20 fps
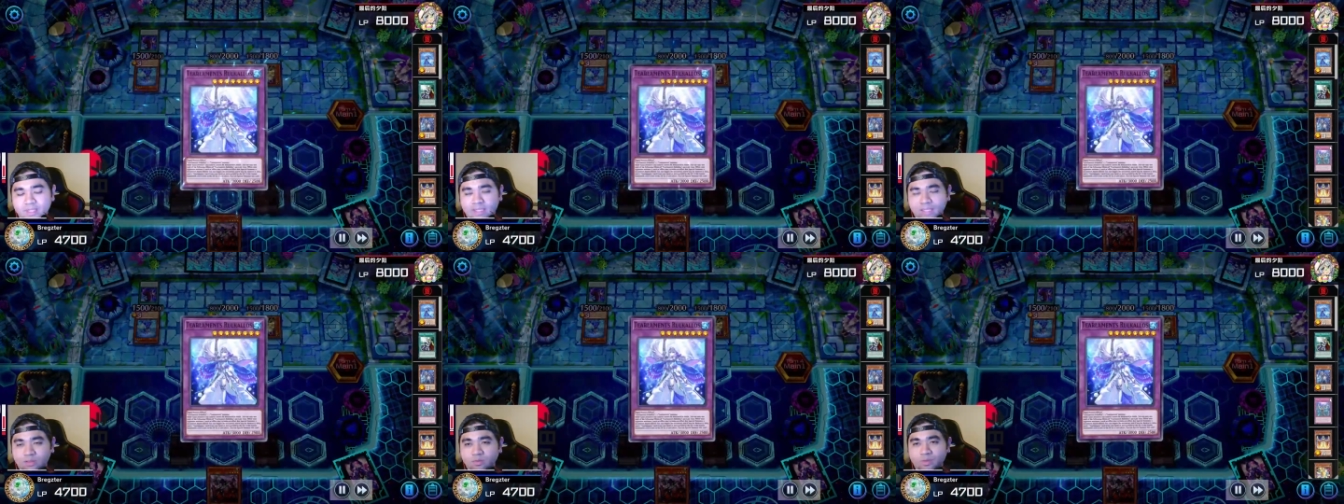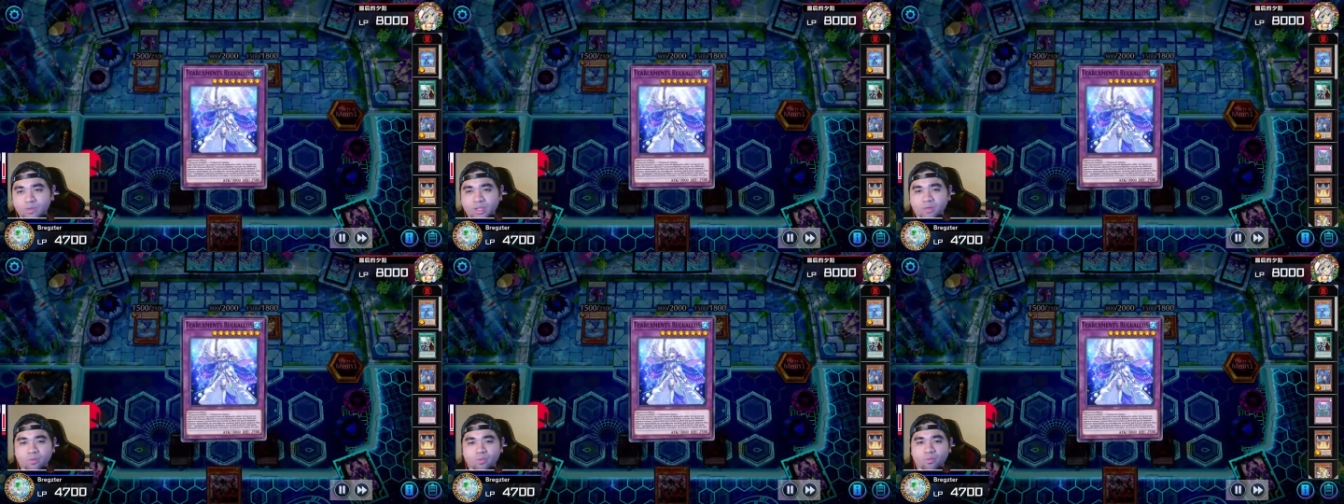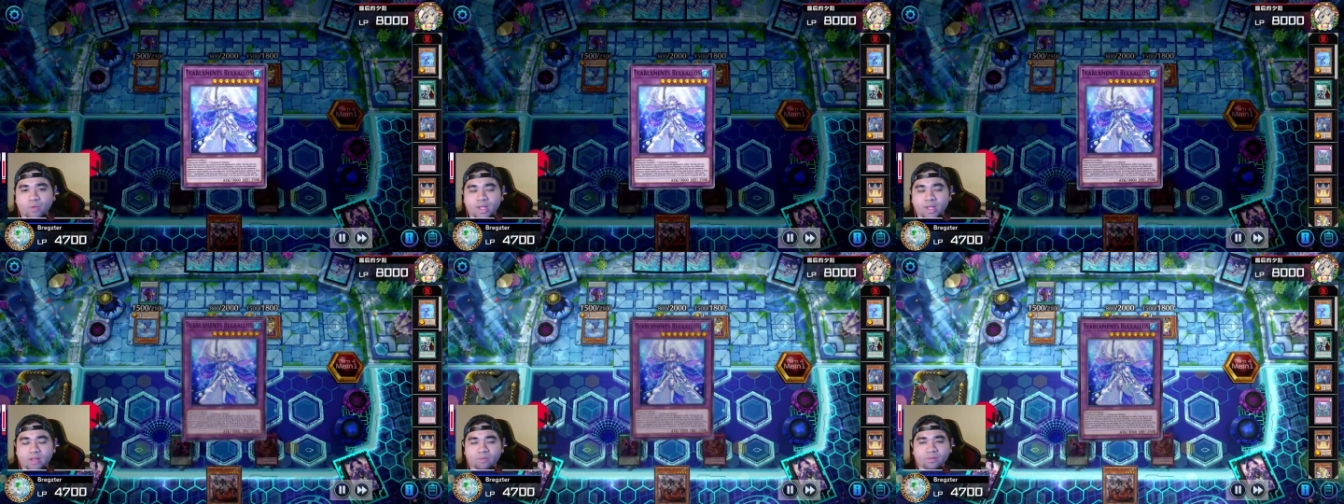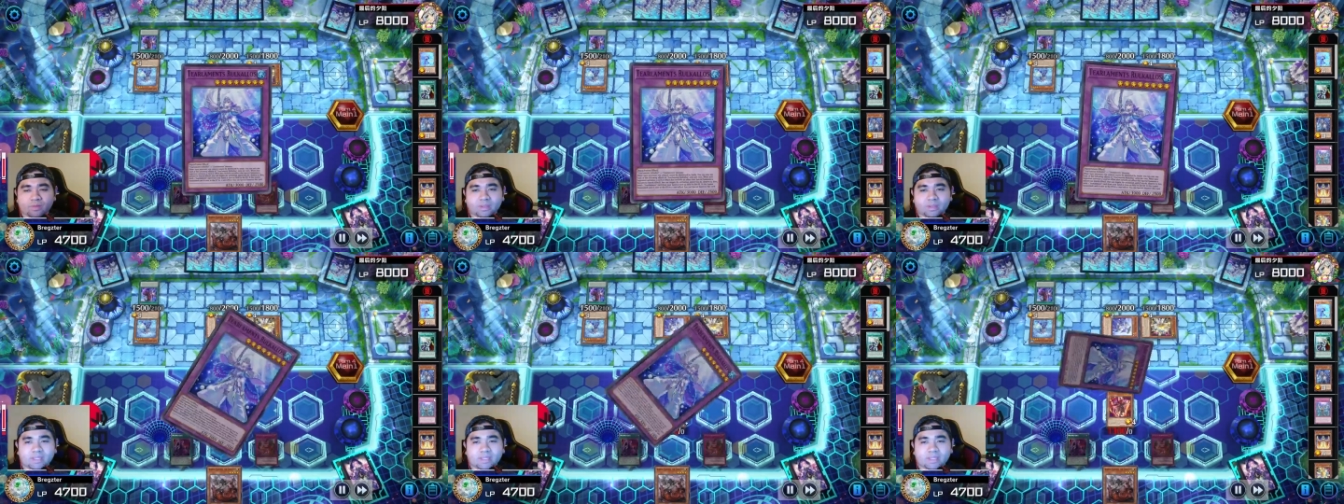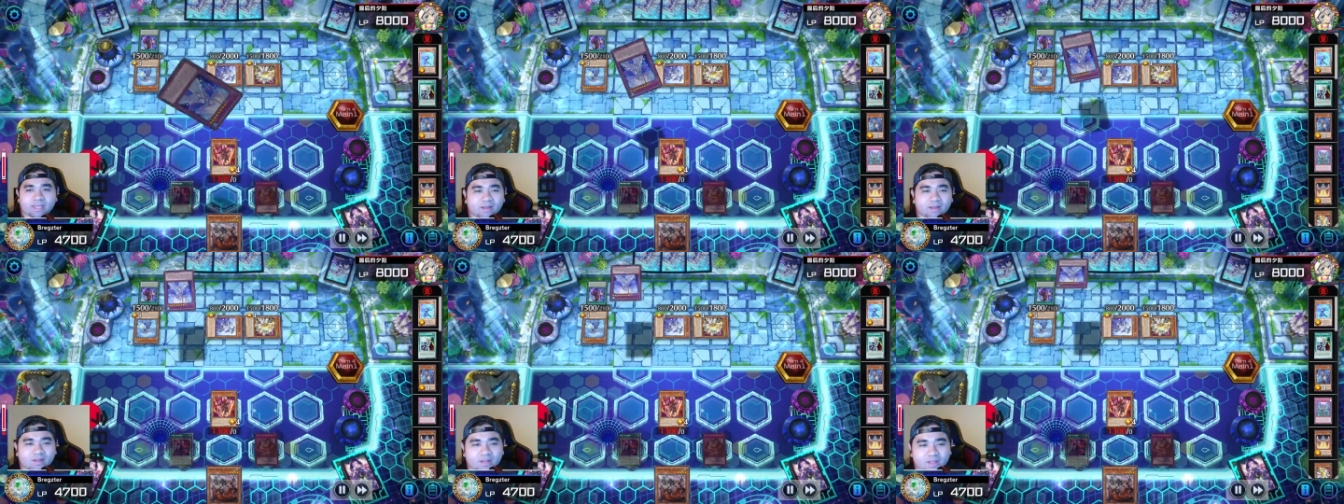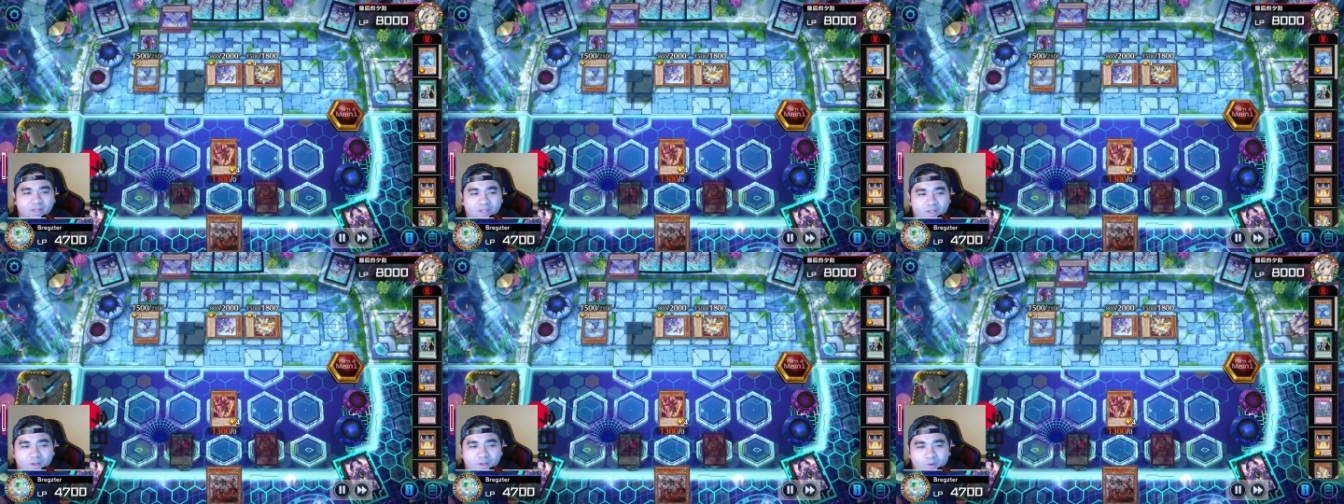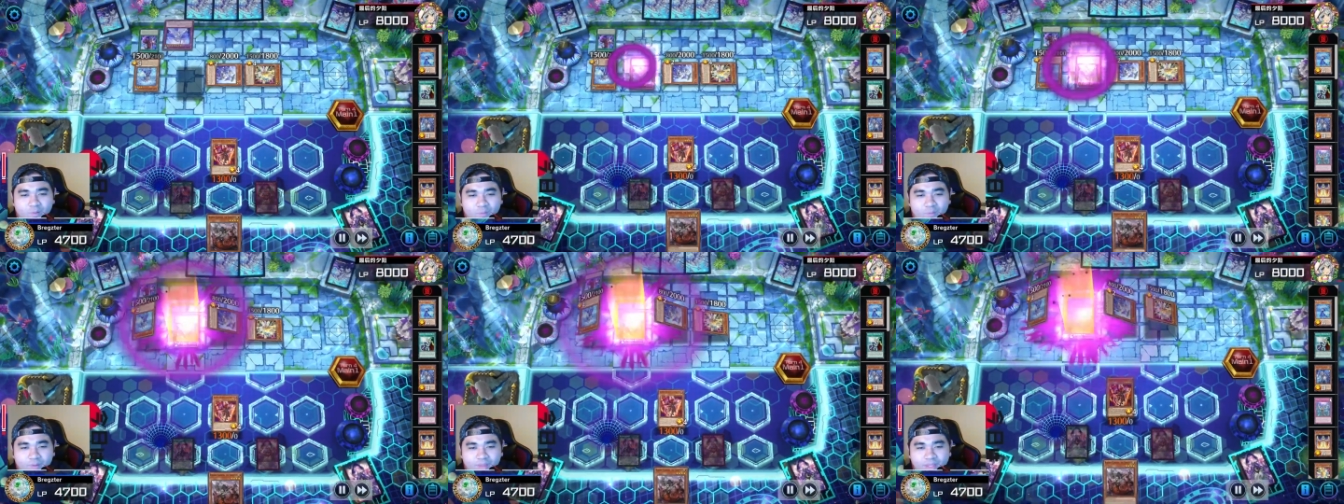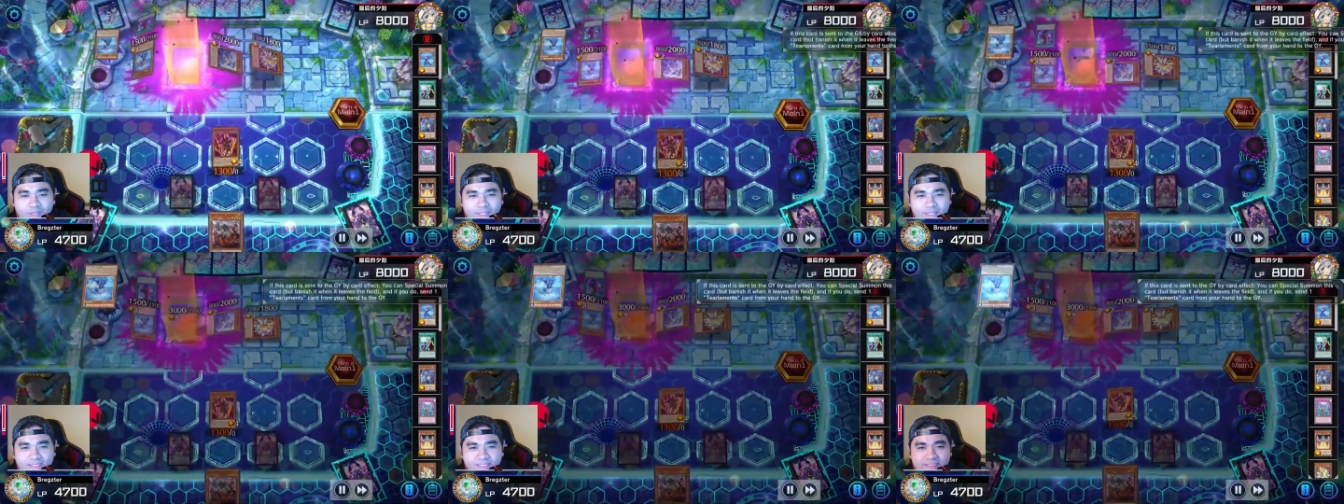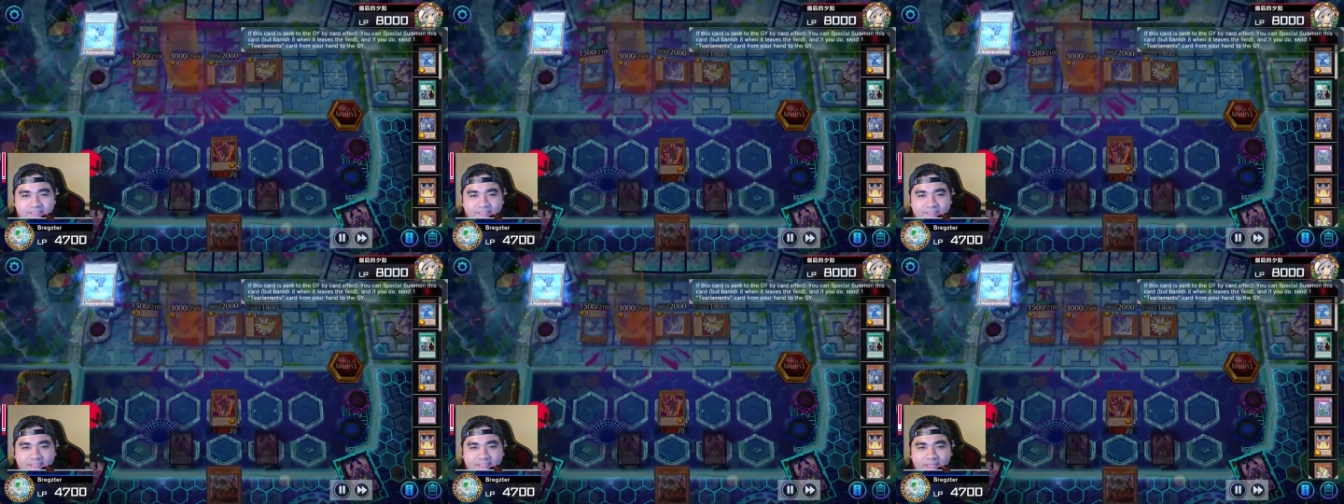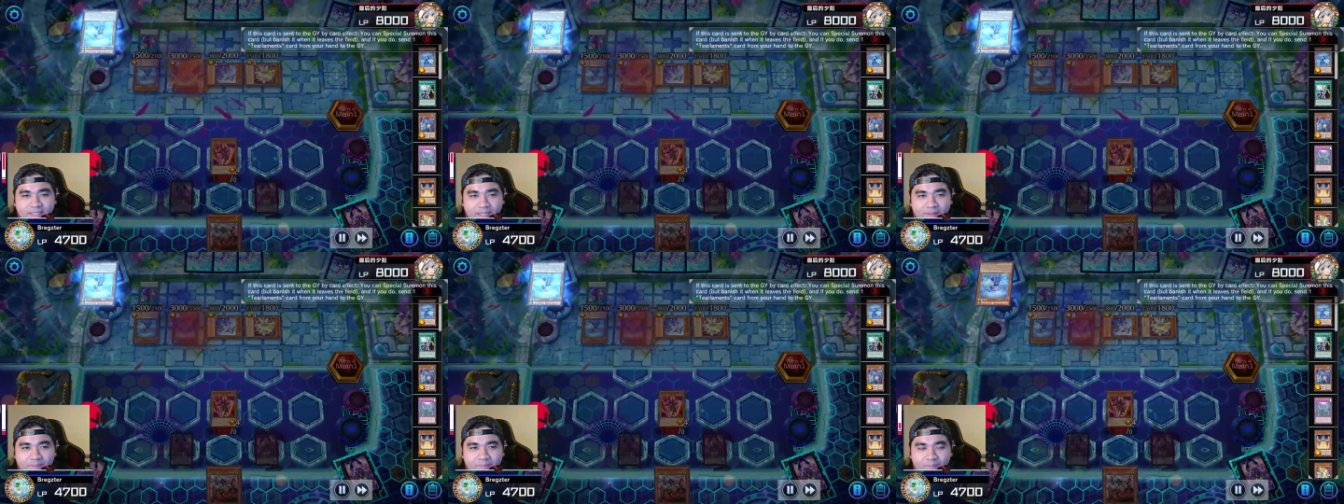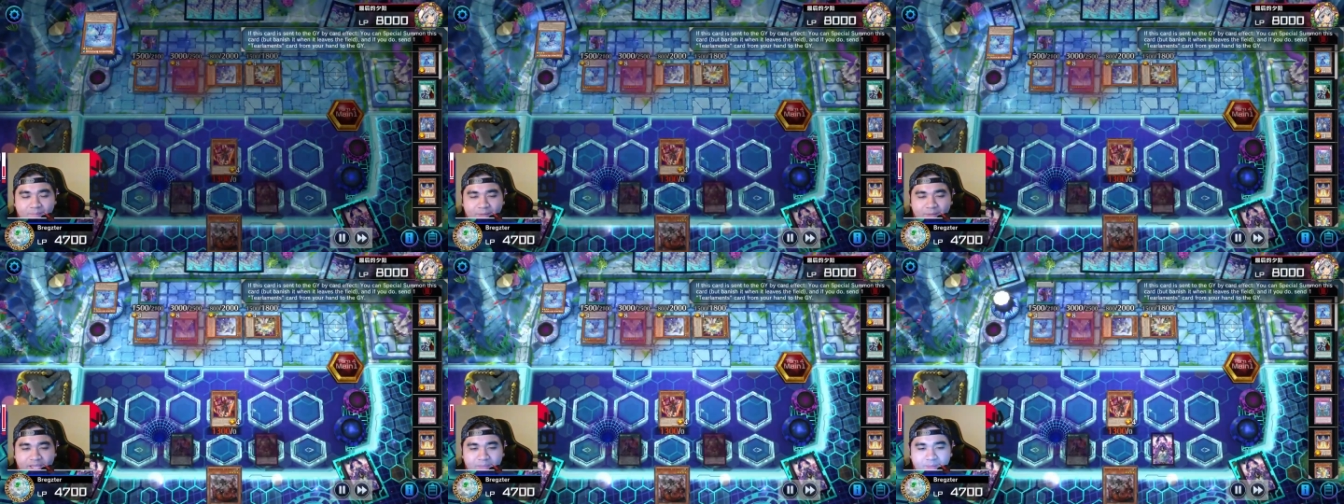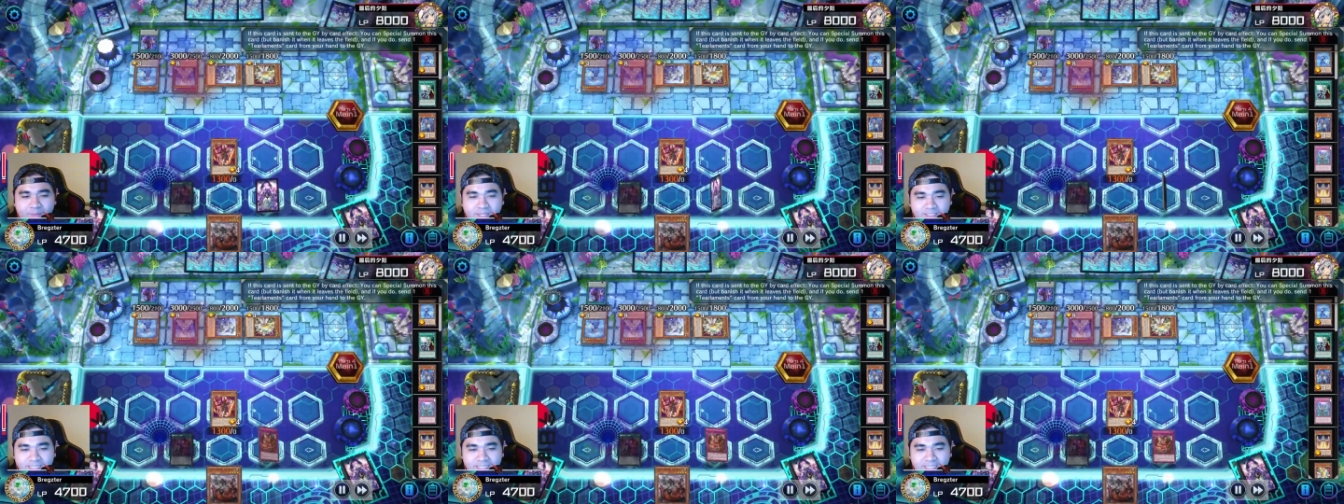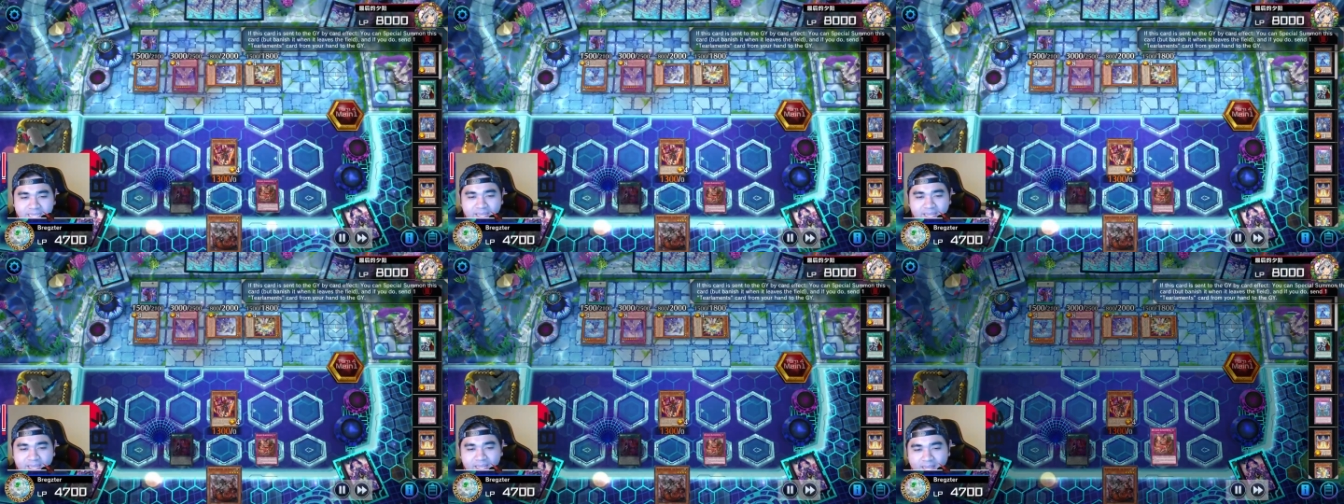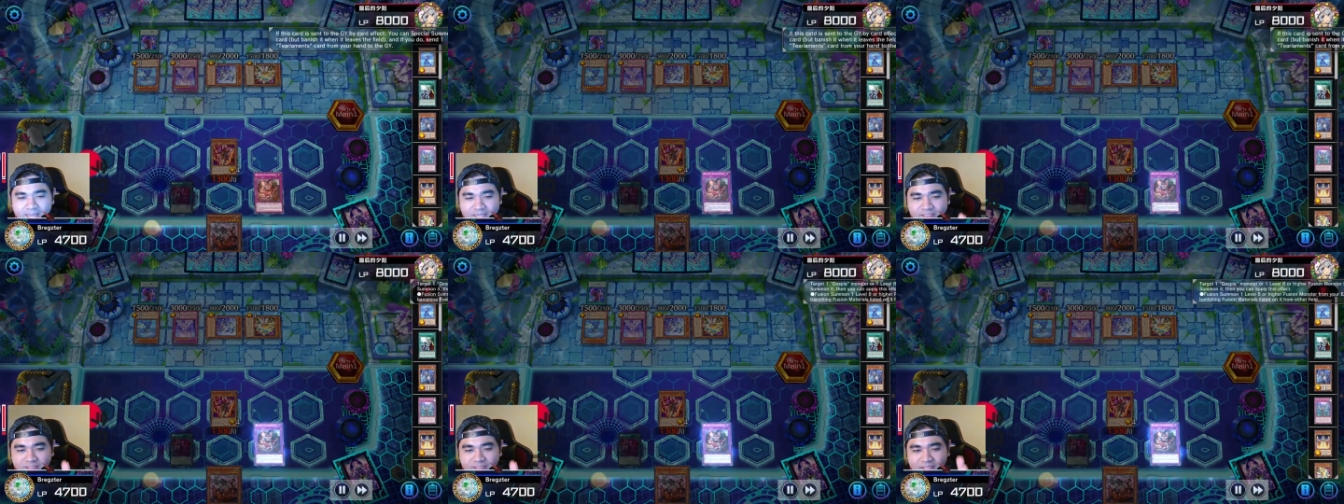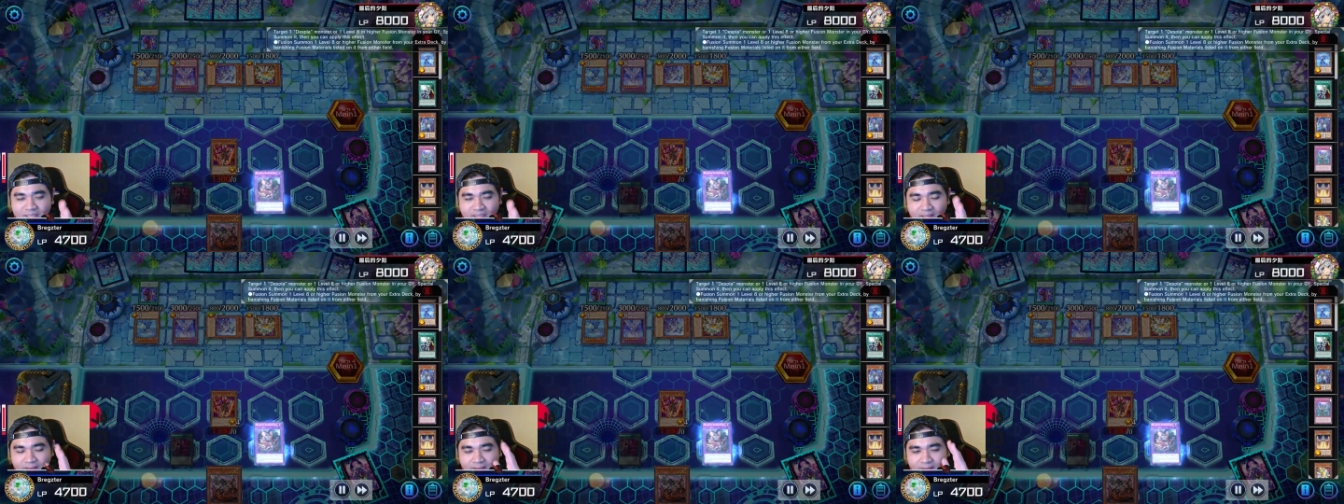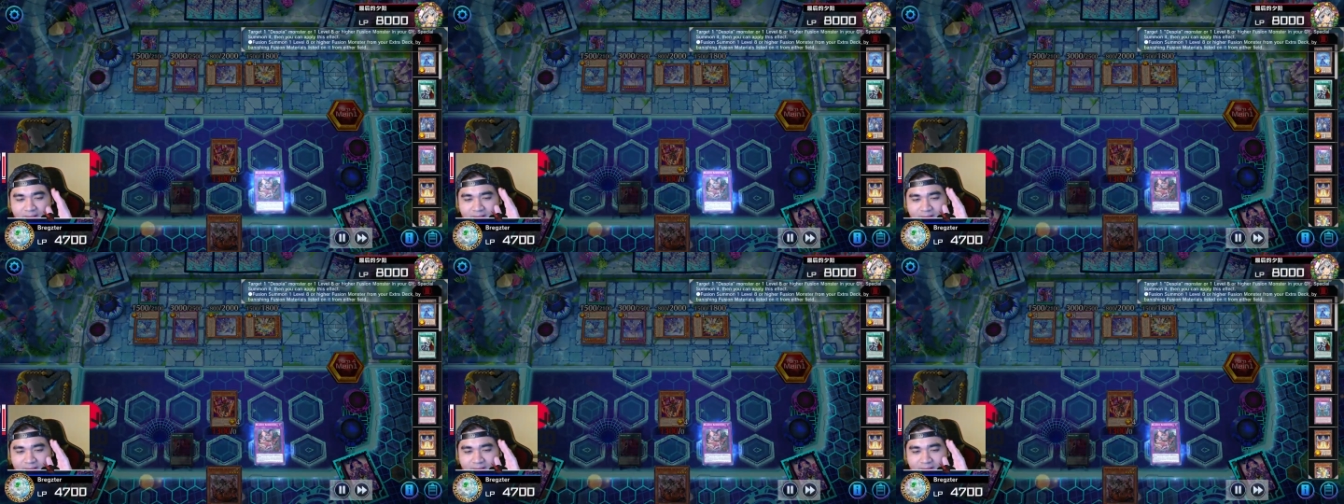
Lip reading: doing well with this play because I actually